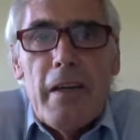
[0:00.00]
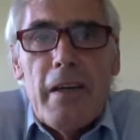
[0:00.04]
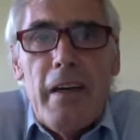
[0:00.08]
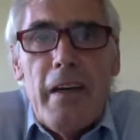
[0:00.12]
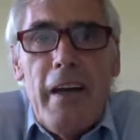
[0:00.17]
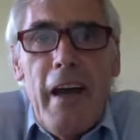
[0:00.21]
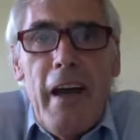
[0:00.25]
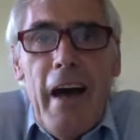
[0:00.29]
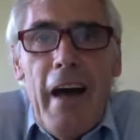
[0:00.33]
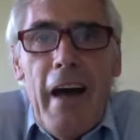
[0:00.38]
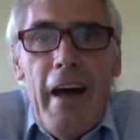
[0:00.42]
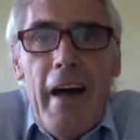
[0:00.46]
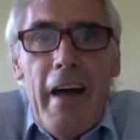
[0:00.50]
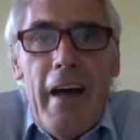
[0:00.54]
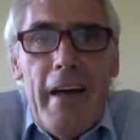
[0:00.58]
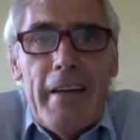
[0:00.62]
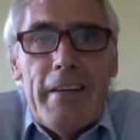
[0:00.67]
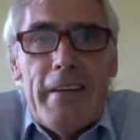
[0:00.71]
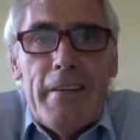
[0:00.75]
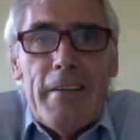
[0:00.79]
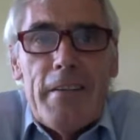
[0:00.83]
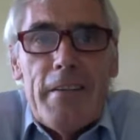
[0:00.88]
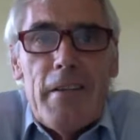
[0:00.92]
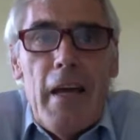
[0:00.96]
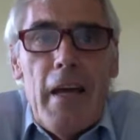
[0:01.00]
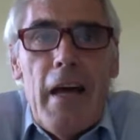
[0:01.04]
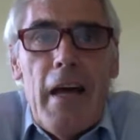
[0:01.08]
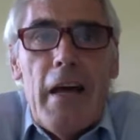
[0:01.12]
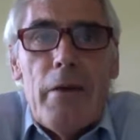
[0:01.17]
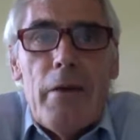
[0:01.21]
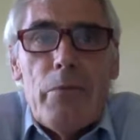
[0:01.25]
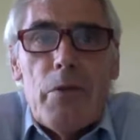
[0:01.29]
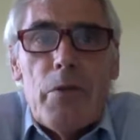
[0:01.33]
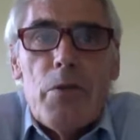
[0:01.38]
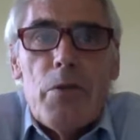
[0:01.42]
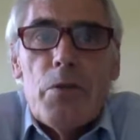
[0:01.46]
And now
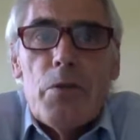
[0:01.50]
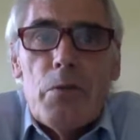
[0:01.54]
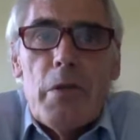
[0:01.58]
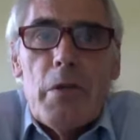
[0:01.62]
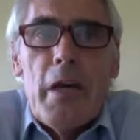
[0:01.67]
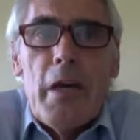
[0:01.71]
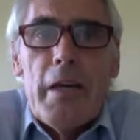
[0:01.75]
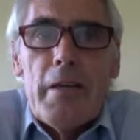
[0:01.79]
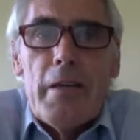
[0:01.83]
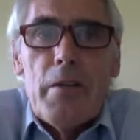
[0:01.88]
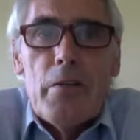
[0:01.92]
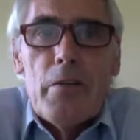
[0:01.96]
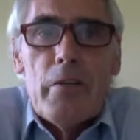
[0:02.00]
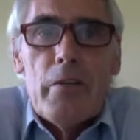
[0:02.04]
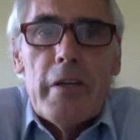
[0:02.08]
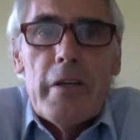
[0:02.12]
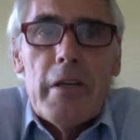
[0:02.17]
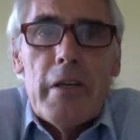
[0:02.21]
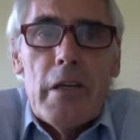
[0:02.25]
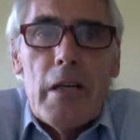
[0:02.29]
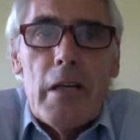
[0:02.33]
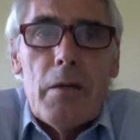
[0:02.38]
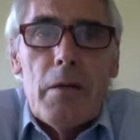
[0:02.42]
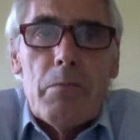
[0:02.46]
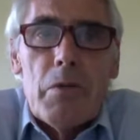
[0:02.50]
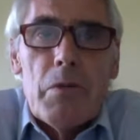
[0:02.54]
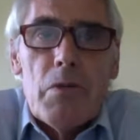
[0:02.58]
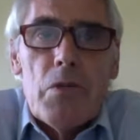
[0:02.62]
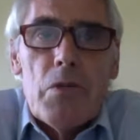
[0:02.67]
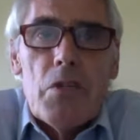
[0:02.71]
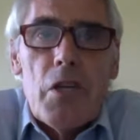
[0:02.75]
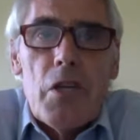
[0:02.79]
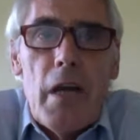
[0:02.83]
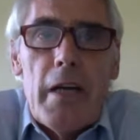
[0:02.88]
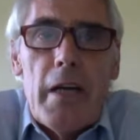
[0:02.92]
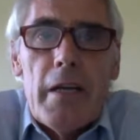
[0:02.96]
the UK curriculum has
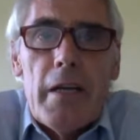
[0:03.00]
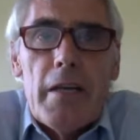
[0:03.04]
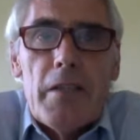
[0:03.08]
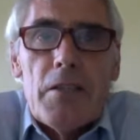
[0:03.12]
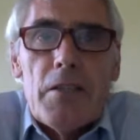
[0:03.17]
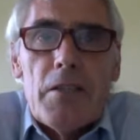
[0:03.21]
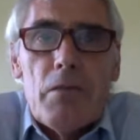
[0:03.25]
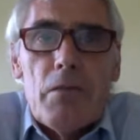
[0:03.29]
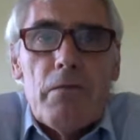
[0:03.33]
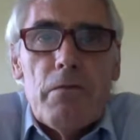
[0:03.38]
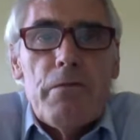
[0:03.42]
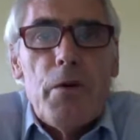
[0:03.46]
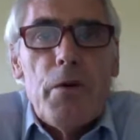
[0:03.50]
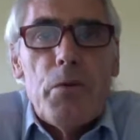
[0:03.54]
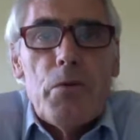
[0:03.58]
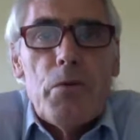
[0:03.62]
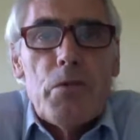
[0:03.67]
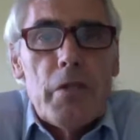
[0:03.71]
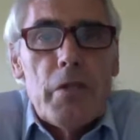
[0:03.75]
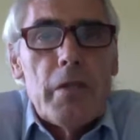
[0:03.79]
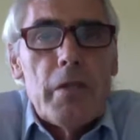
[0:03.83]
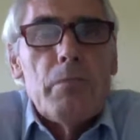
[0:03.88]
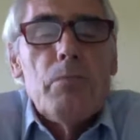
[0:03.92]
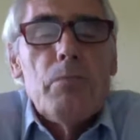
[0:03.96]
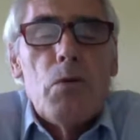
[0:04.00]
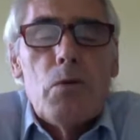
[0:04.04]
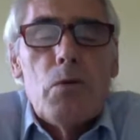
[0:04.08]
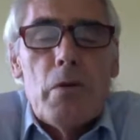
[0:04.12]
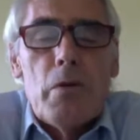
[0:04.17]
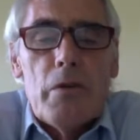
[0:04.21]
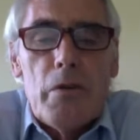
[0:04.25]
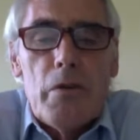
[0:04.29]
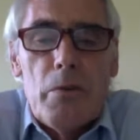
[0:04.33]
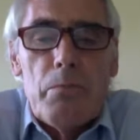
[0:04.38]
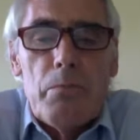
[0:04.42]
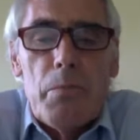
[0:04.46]
changed and focuses more on
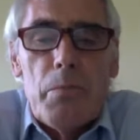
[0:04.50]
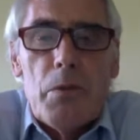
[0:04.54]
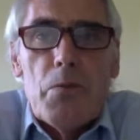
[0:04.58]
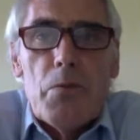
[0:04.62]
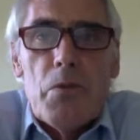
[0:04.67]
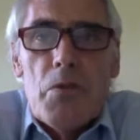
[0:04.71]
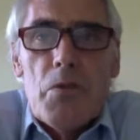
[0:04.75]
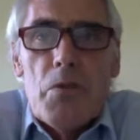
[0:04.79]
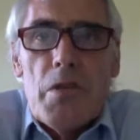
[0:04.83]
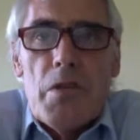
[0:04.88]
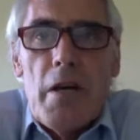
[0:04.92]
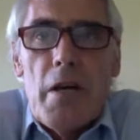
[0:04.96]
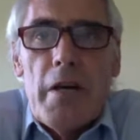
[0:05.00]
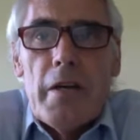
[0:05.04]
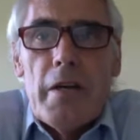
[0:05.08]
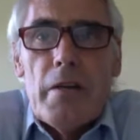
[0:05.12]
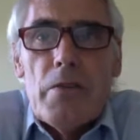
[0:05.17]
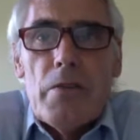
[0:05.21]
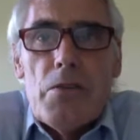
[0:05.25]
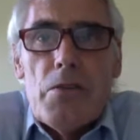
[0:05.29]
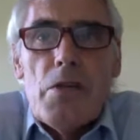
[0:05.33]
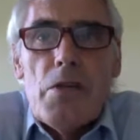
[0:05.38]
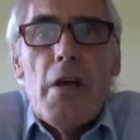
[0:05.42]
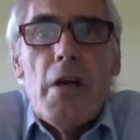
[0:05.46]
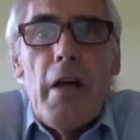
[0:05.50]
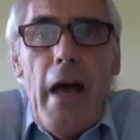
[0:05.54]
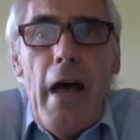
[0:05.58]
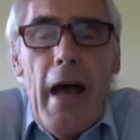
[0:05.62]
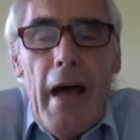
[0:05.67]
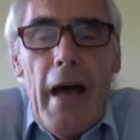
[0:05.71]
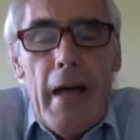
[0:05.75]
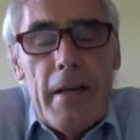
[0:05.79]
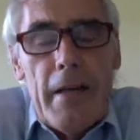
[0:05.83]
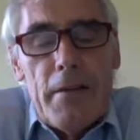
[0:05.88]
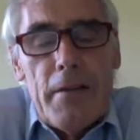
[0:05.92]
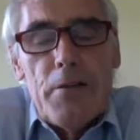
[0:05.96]
computer science
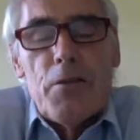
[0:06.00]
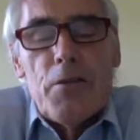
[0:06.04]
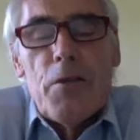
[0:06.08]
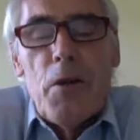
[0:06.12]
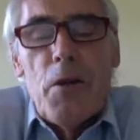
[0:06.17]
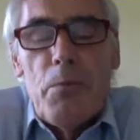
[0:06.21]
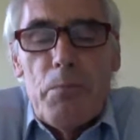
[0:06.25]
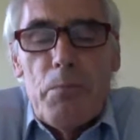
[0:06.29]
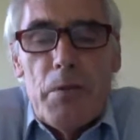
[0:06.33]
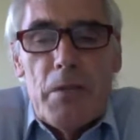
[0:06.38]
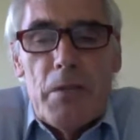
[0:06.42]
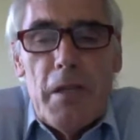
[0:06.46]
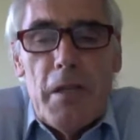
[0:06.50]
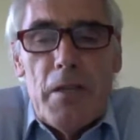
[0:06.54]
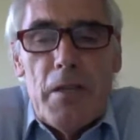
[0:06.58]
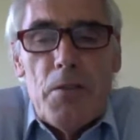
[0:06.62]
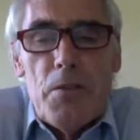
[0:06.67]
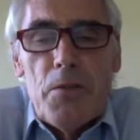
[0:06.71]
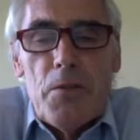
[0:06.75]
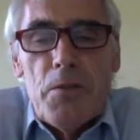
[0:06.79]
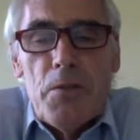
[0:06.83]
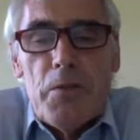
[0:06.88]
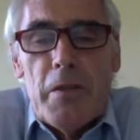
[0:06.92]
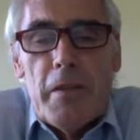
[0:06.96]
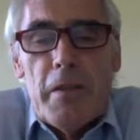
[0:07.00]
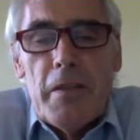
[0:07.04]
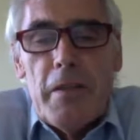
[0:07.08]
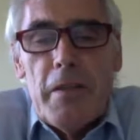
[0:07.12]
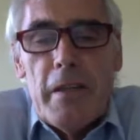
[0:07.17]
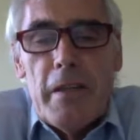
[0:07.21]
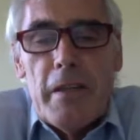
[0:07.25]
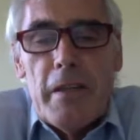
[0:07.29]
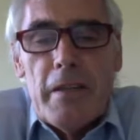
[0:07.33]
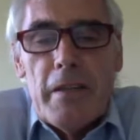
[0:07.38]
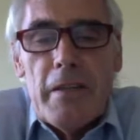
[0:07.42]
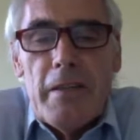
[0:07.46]
and computational
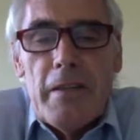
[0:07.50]
thinking.